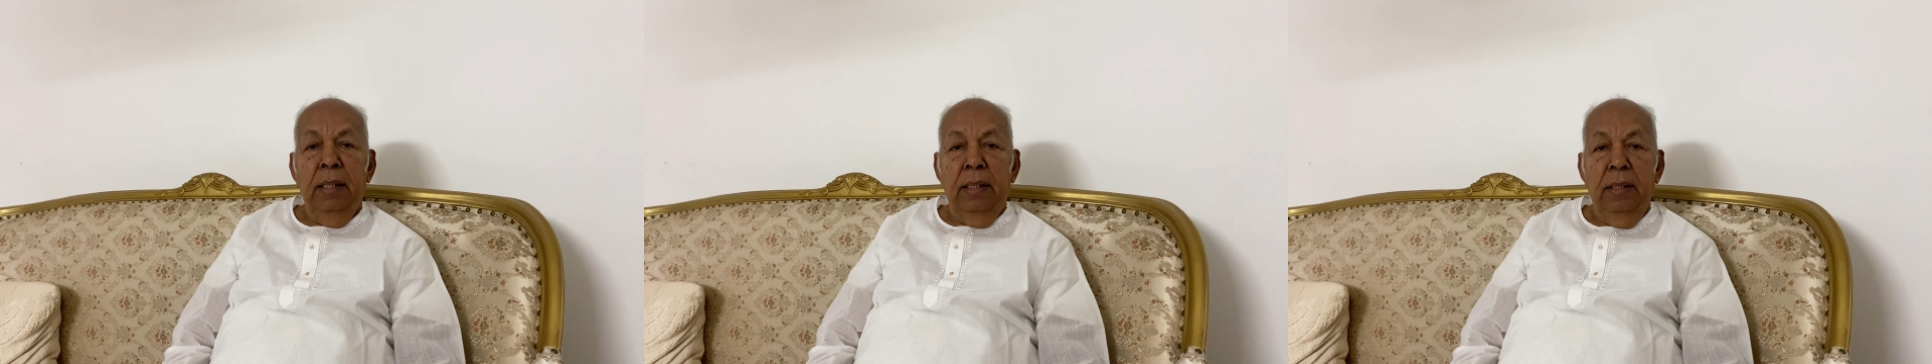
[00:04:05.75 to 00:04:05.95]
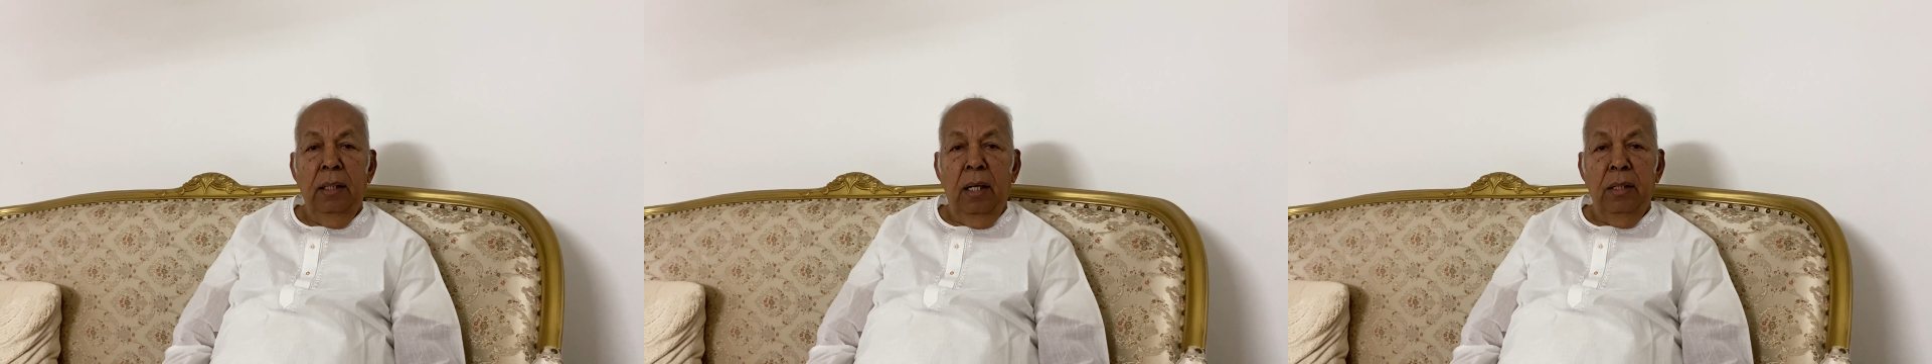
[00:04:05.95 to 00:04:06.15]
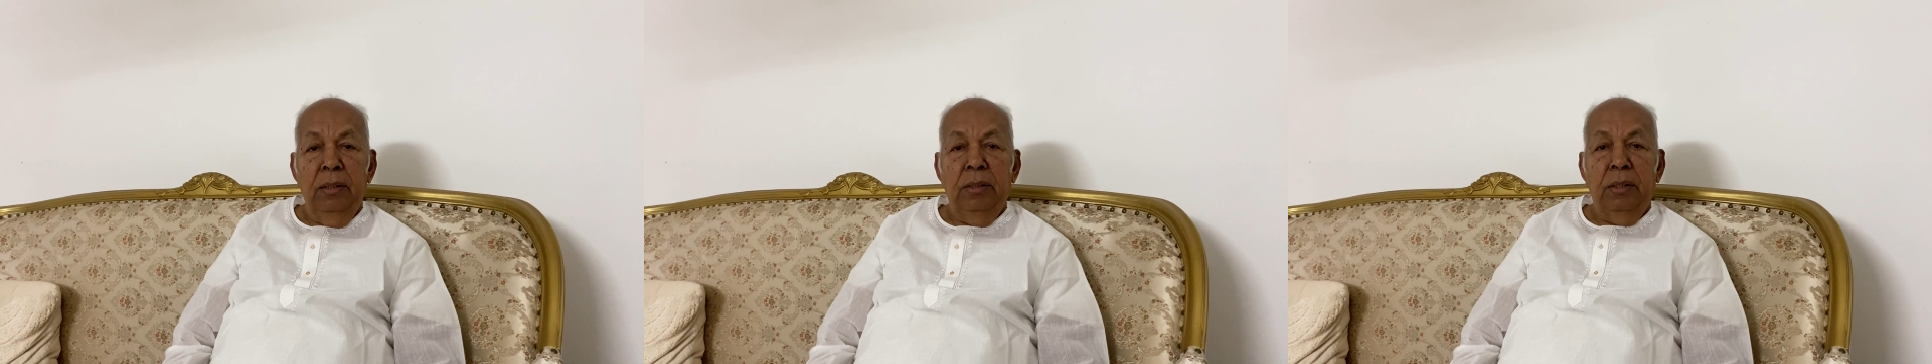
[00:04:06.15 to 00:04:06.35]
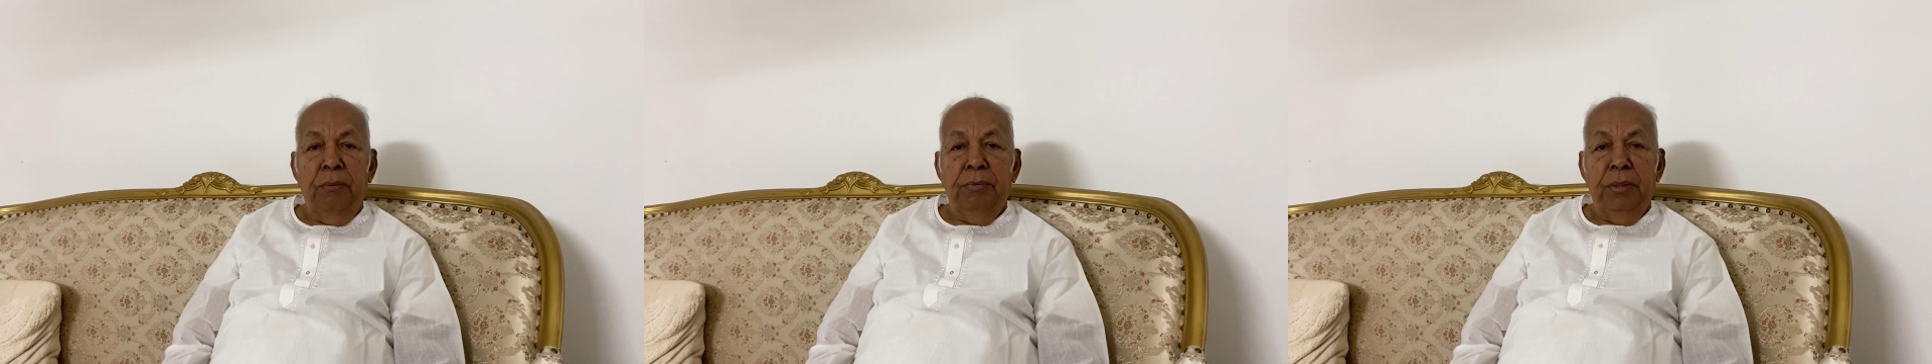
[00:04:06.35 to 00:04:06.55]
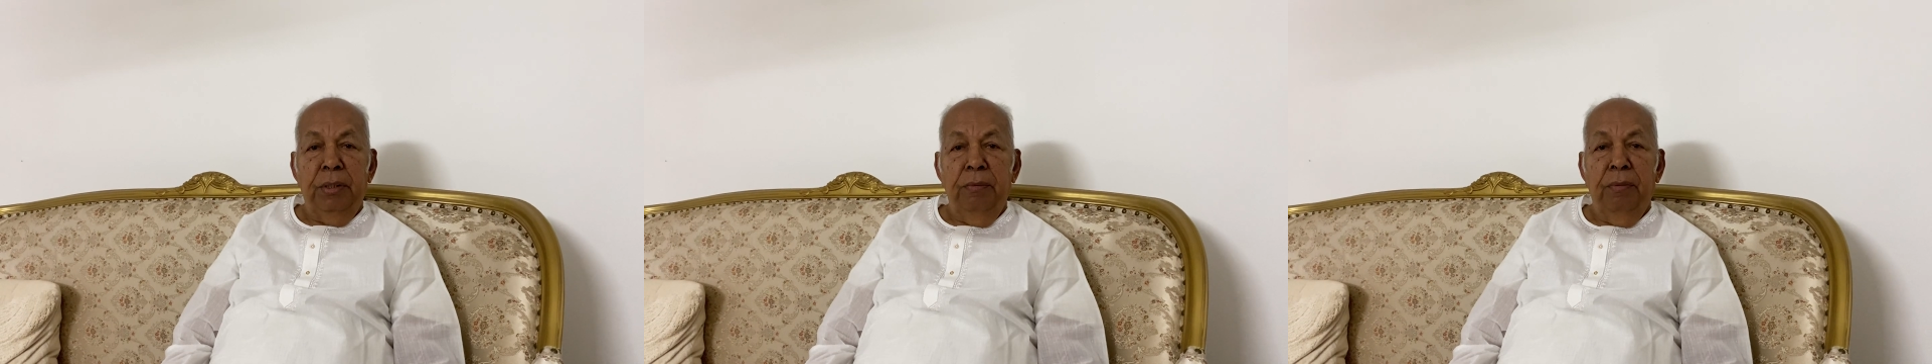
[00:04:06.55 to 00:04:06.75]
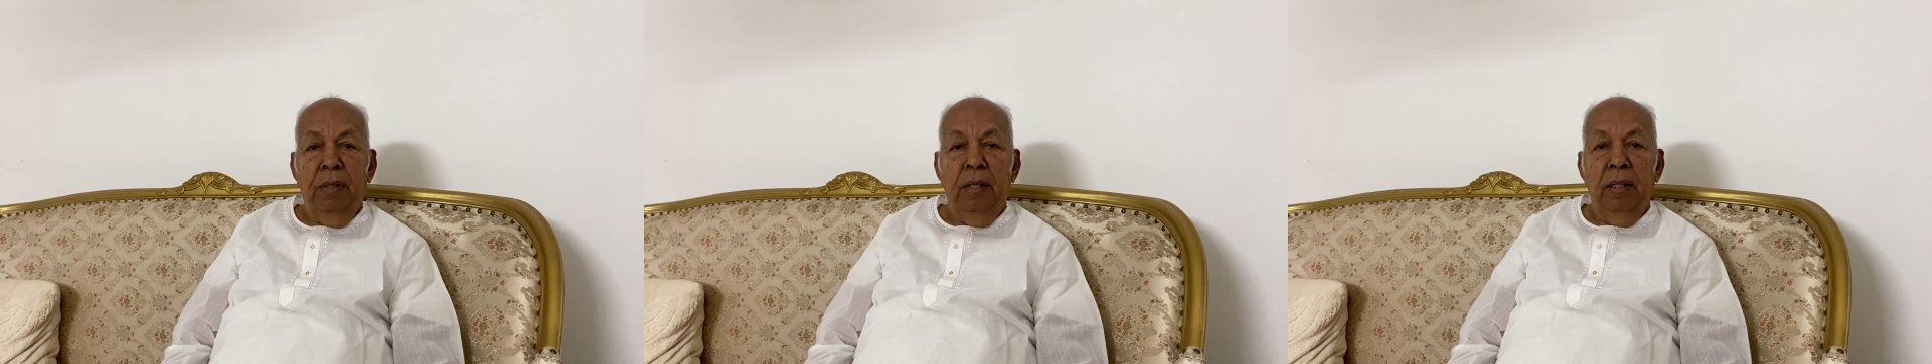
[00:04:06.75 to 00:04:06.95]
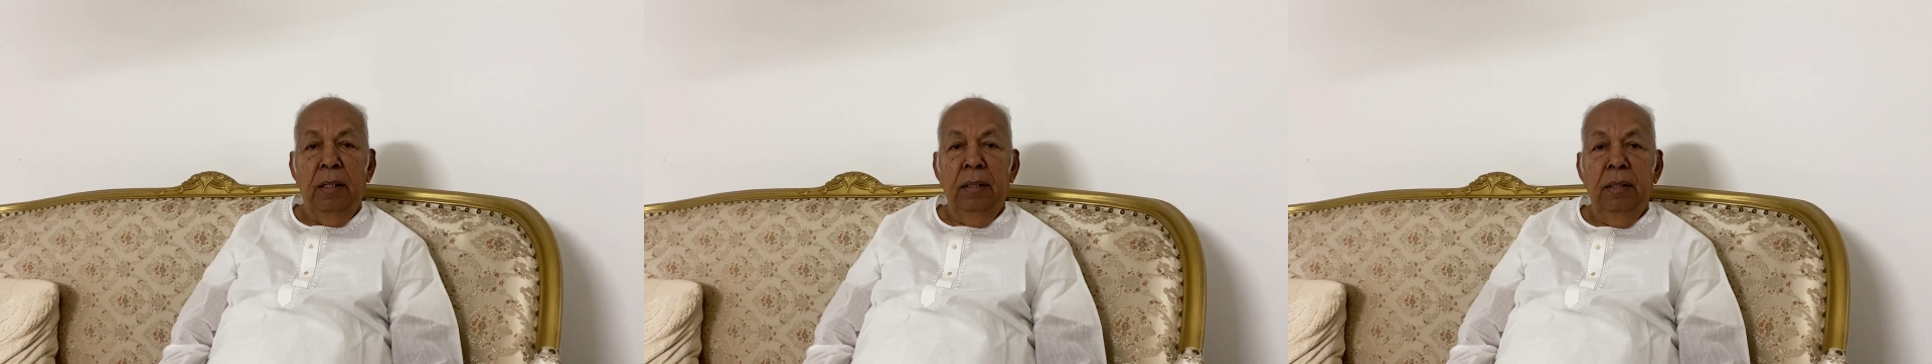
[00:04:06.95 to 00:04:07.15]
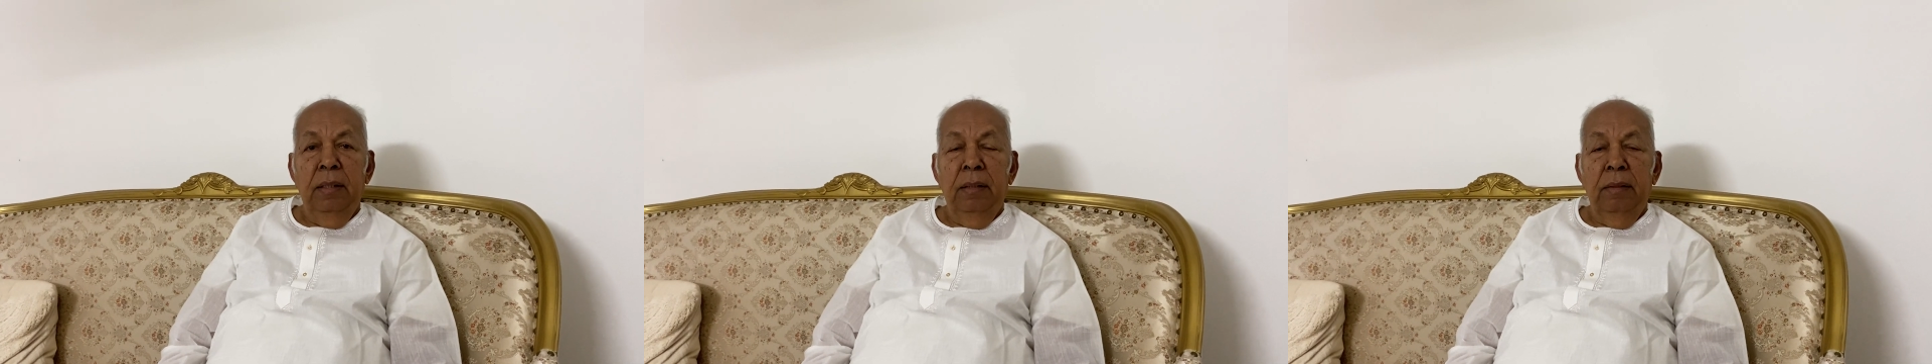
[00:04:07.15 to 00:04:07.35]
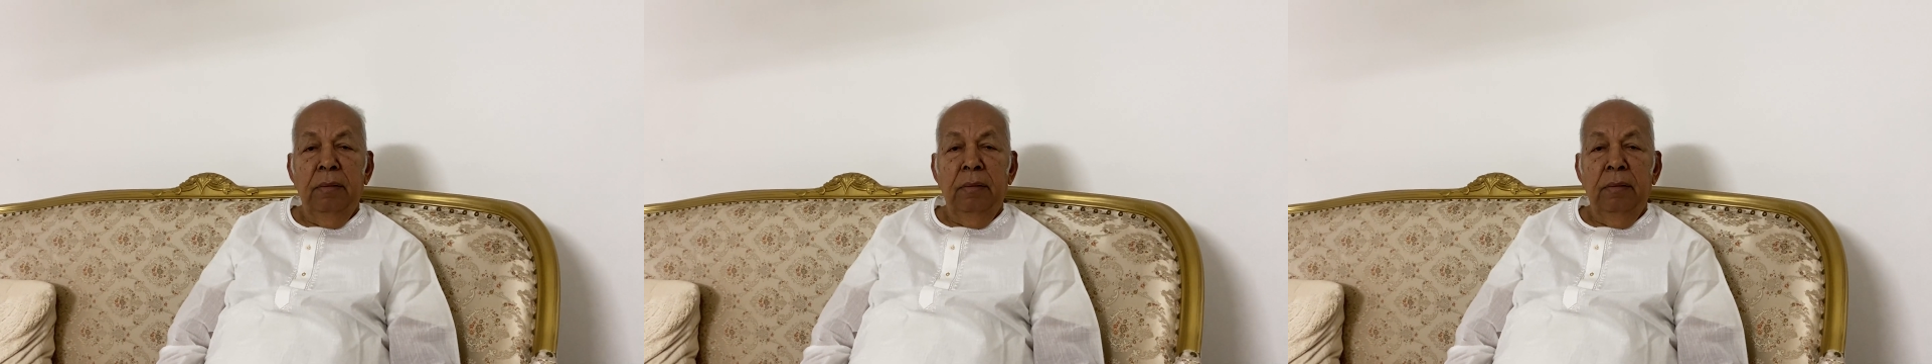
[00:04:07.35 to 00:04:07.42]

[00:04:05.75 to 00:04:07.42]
dance of Shiva,